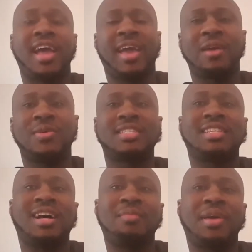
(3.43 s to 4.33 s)
Hey, what's
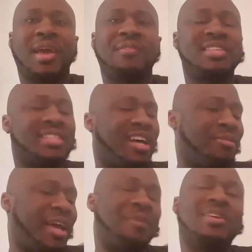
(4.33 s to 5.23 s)
up? Hey, what's
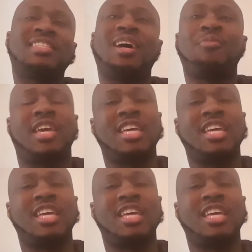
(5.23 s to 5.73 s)
up? Hey, what's up?